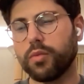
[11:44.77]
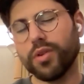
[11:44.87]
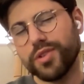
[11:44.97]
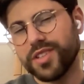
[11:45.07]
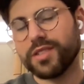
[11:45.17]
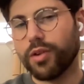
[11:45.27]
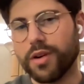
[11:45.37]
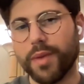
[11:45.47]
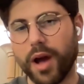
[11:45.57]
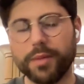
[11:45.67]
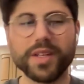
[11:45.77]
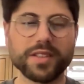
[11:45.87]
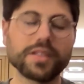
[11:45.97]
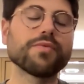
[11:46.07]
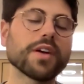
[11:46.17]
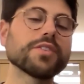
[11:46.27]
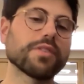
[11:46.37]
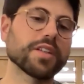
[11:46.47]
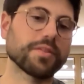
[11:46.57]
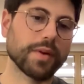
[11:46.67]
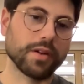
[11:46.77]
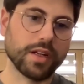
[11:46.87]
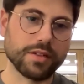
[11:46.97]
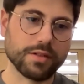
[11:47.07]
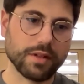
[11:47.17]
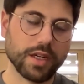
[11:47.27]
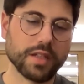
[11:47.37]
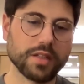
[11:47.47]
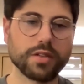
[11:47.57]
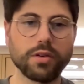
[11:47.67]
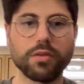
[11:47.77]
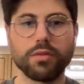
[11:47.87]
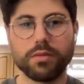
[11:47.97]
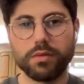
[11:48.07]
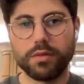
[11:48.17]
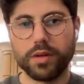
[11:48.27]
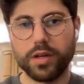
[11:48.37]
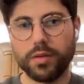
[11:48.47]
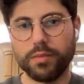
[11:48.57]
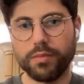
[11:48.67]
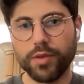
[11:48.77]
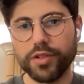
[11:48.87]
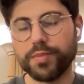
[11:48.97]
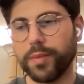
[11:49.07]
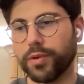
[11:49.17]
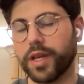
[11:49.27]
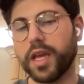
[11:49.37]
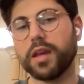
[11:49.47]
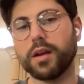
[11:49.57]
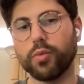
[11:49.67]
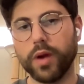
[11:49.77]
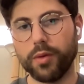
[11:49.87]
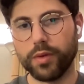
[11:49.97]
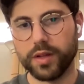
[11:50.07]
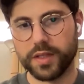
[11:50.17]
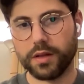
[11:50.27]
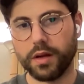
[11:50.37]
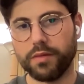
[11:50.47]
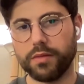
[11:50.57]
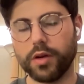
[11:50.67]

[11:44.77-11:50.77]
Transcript: well, you just learn about it because it's a very transparent industry. And so most people can't get away with this stuff.